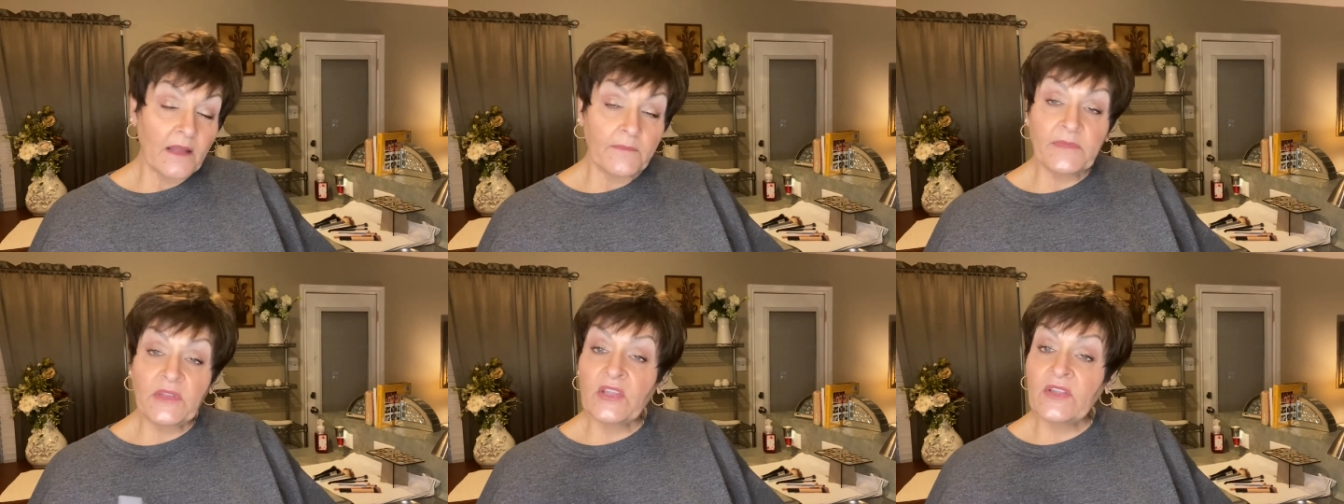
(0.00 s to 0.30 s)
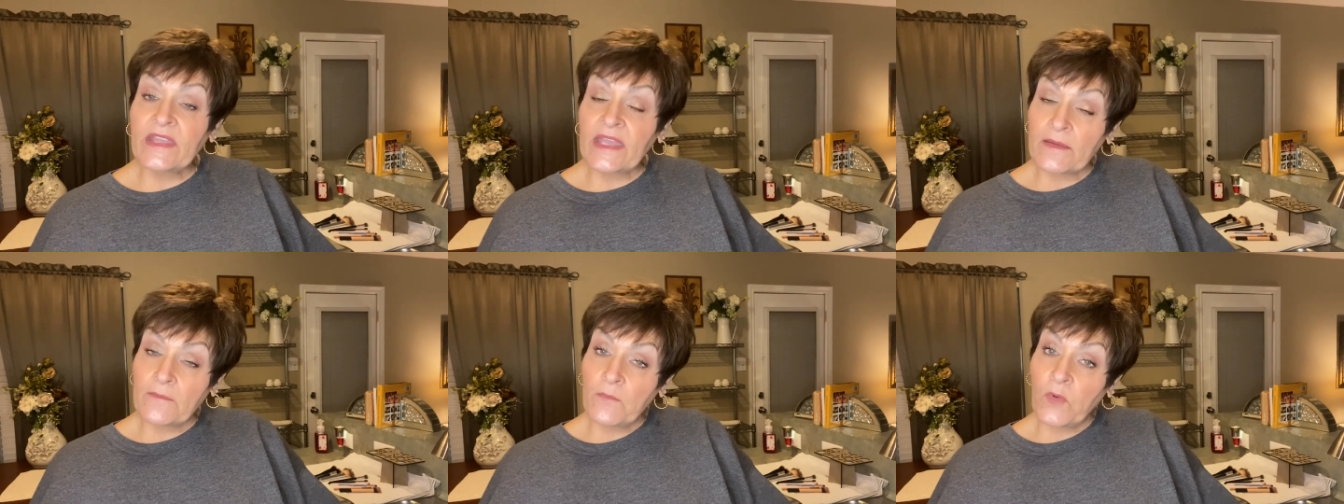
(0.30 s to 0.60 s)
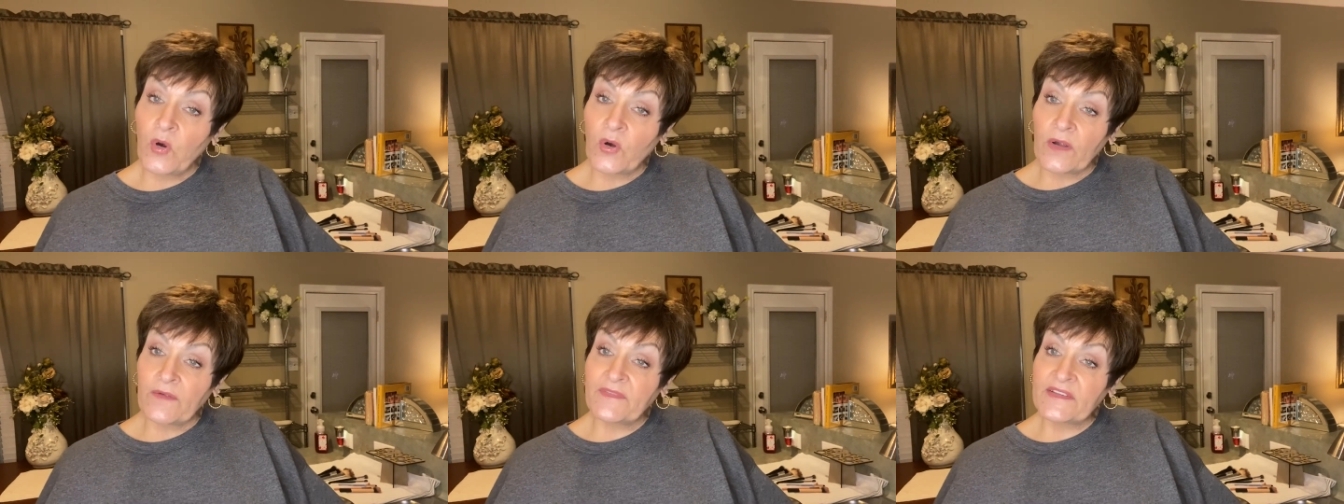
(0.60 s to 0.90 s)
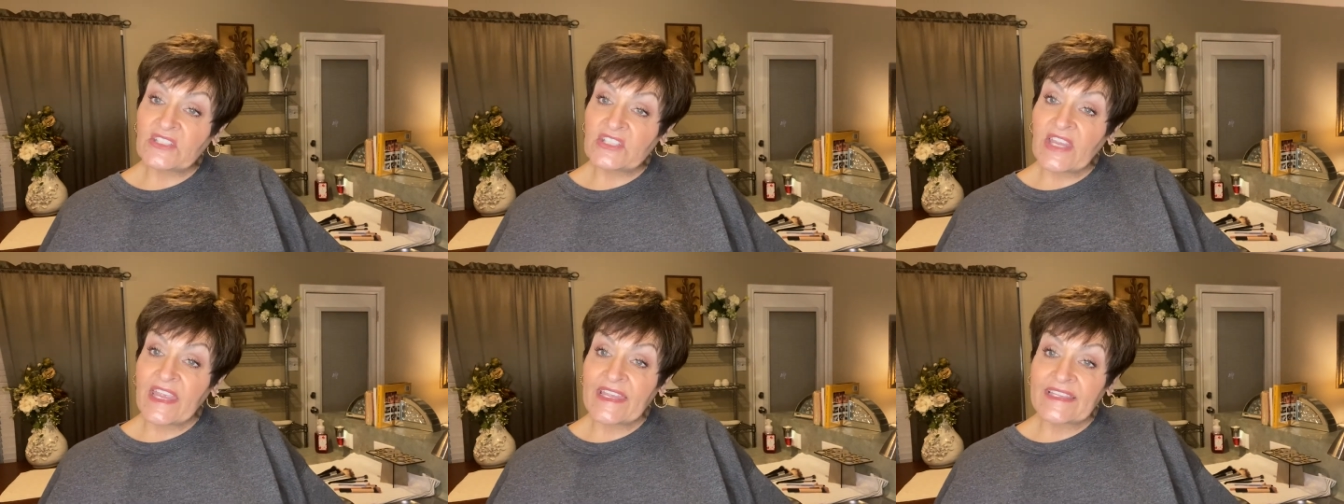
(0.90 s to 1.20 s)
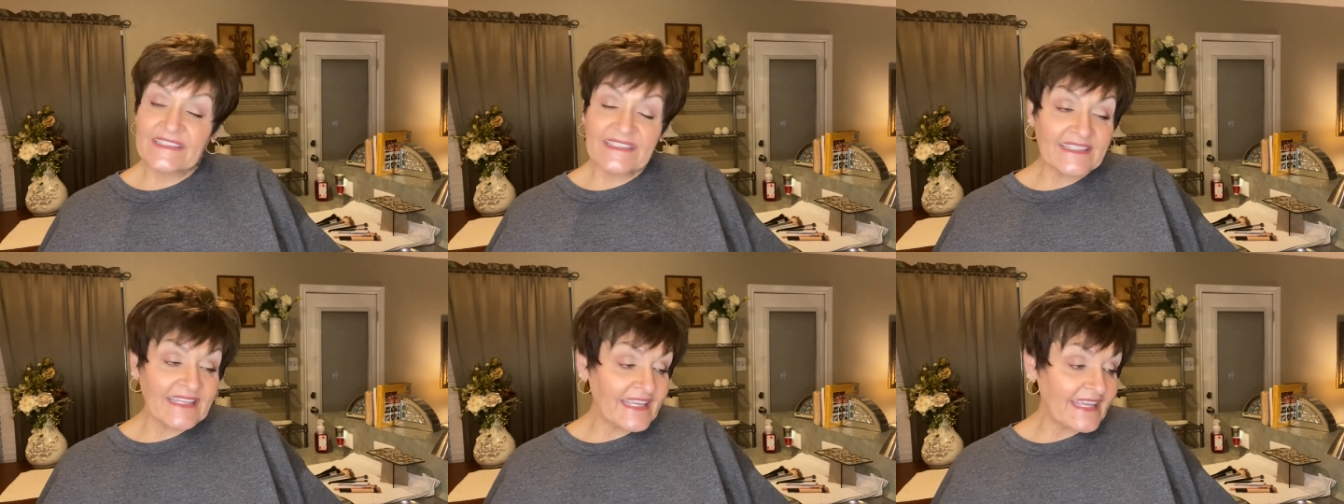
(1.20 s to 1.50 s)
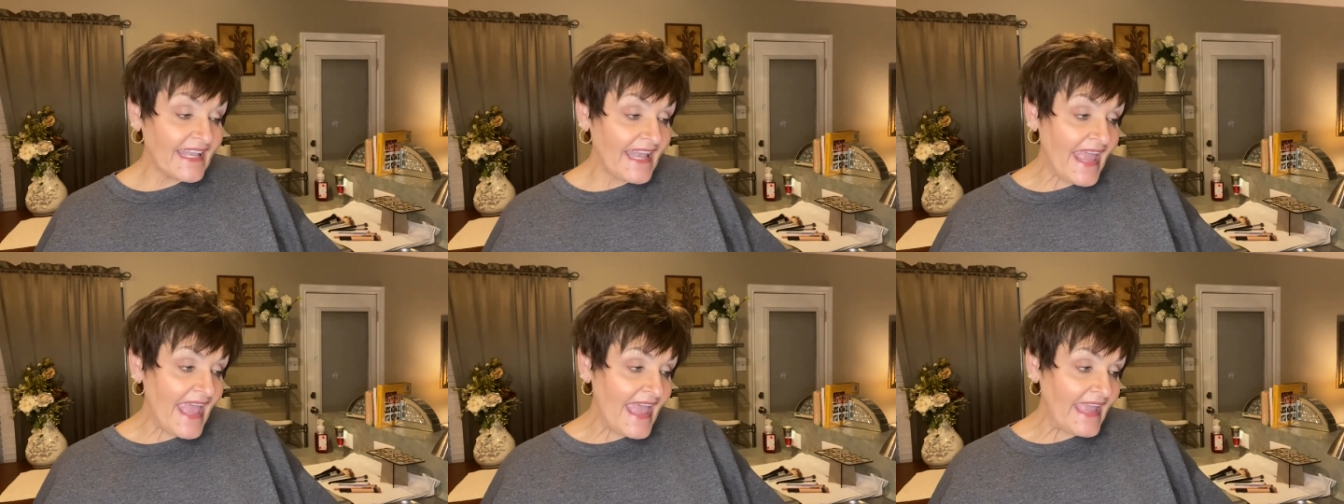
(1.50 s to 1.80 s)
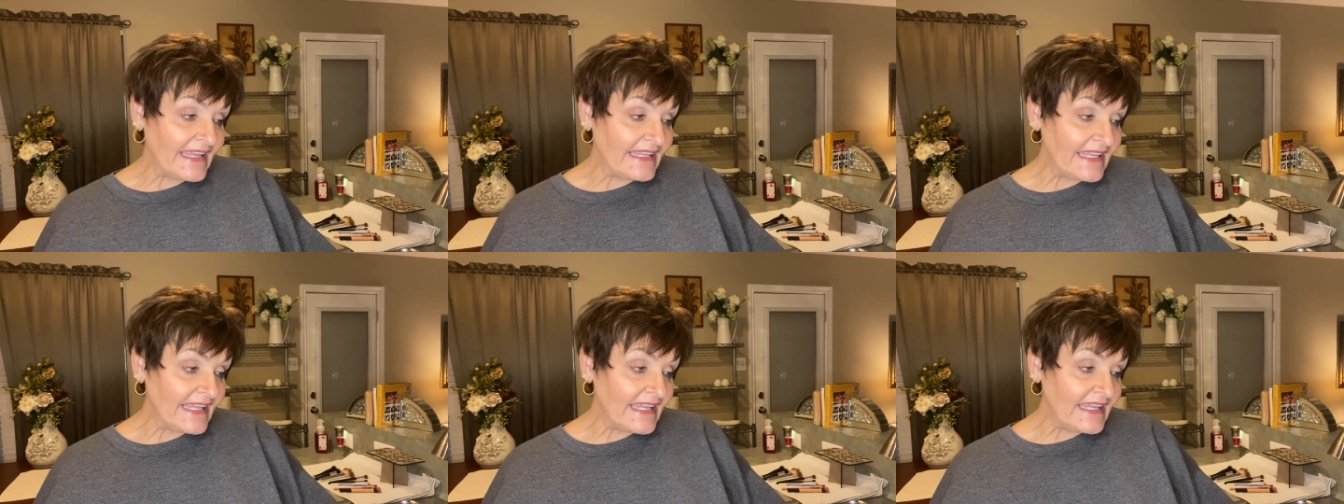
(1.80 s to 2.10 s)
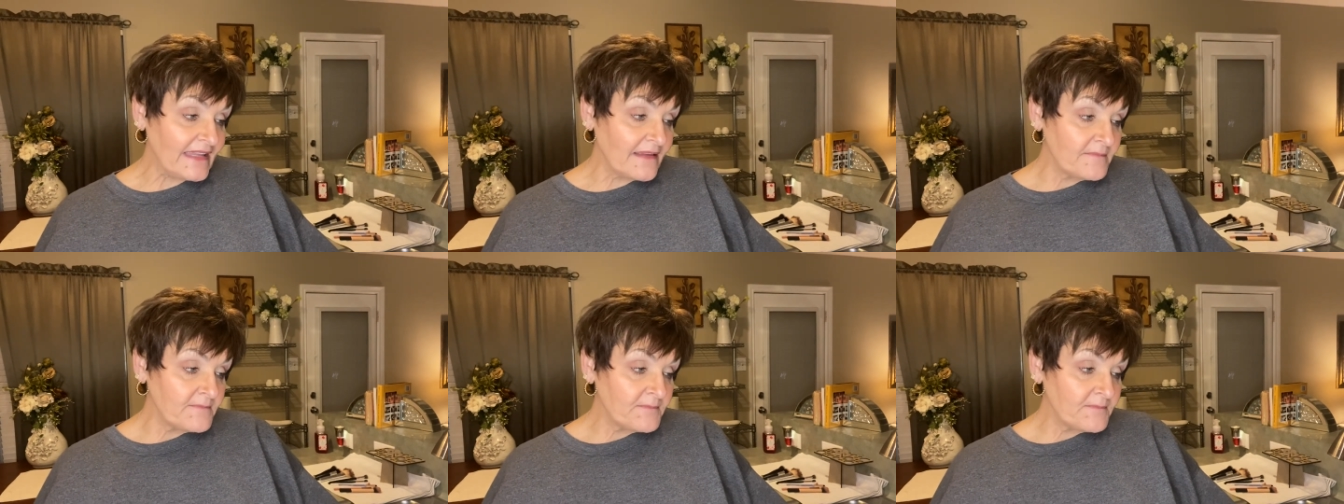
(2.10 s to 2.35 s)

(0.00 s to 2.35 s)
you get more of a chance to get acne.